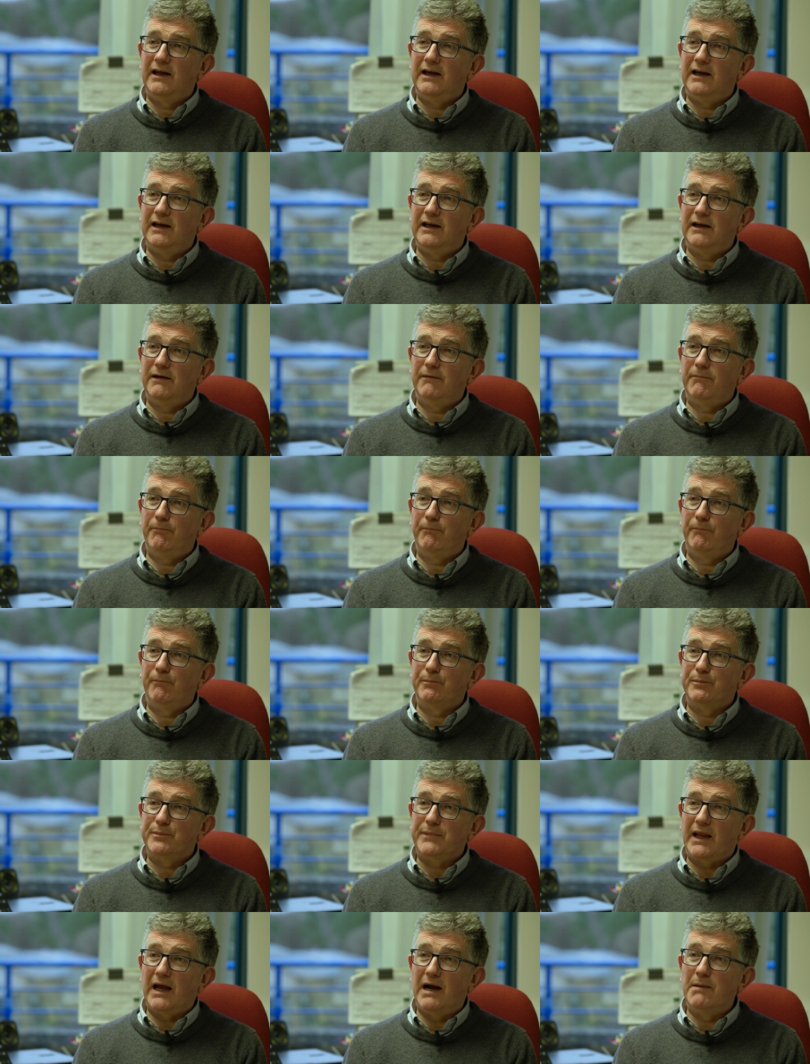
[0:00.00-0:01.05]
um,
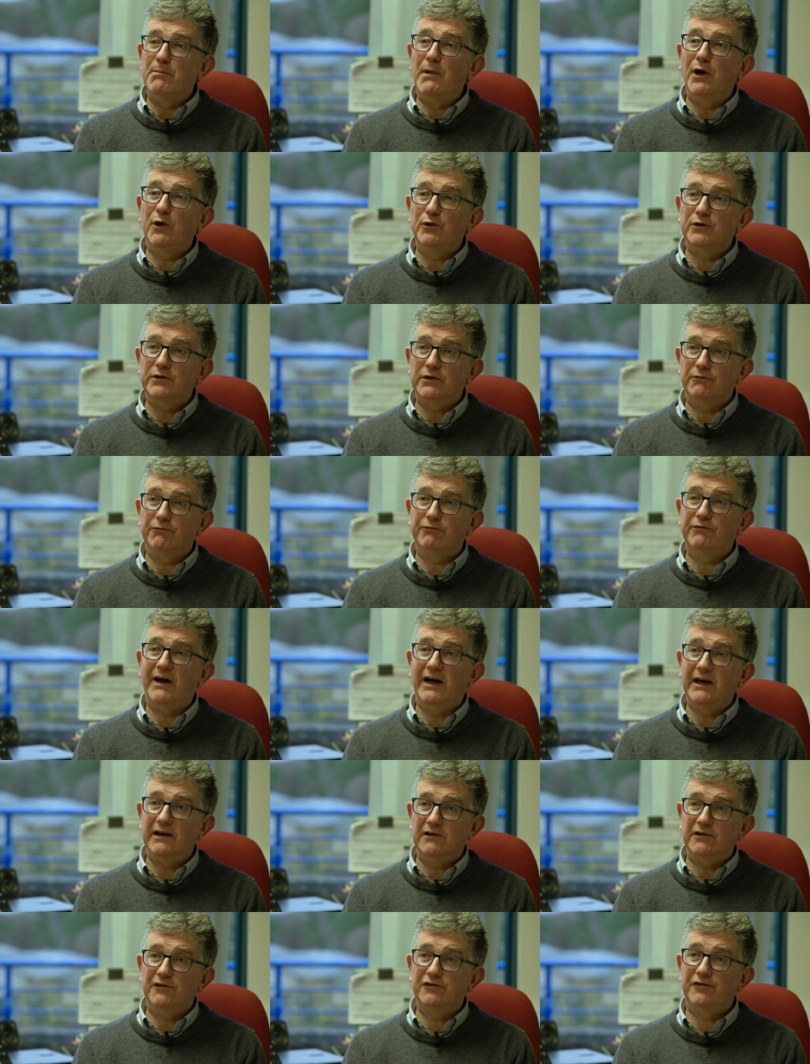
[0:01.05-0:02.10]
amount of
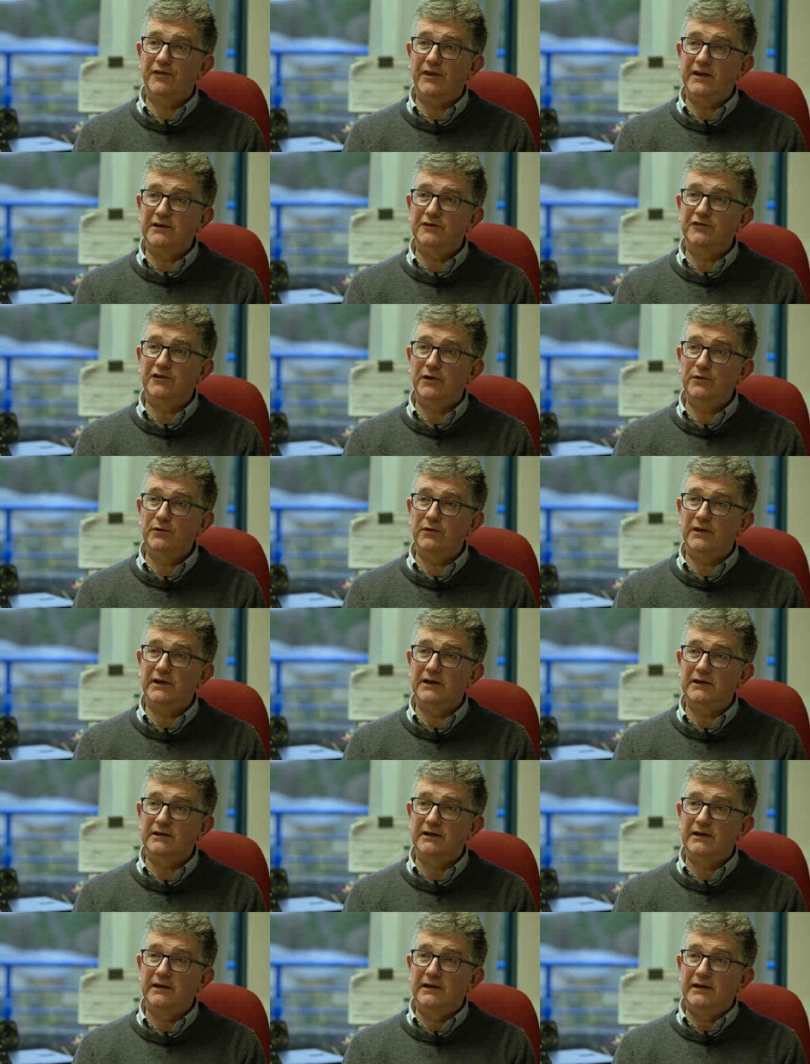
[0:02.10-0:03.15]
virus that is out
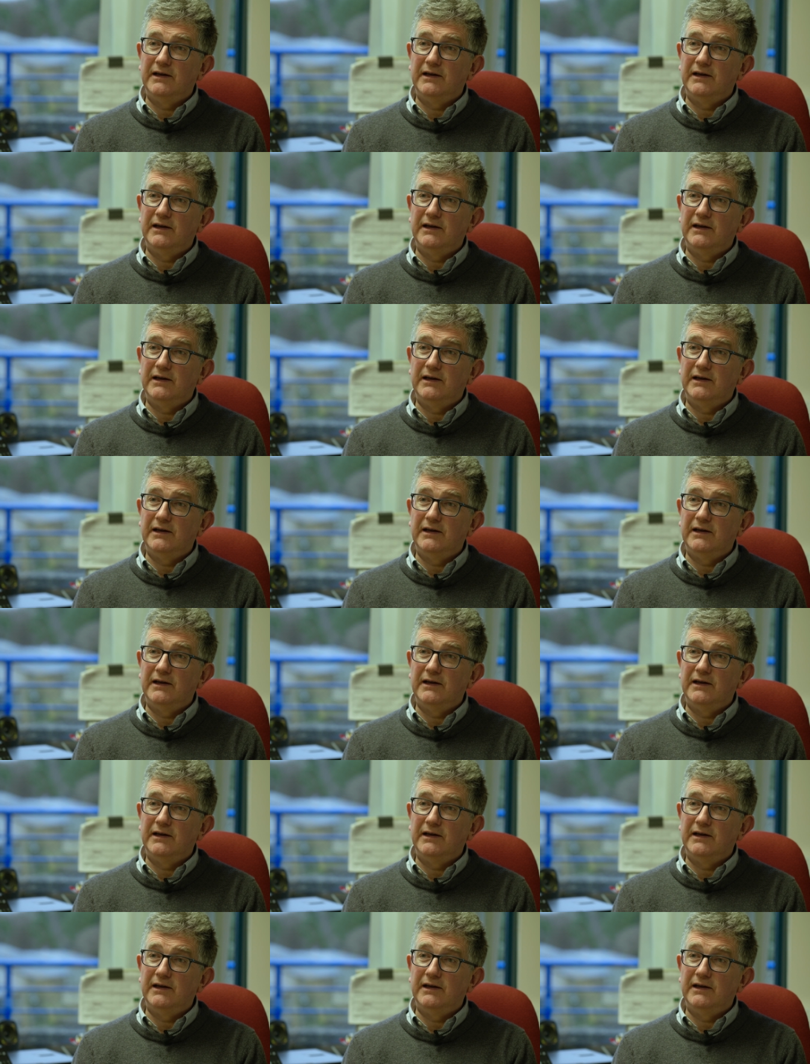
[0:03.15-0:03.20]
there.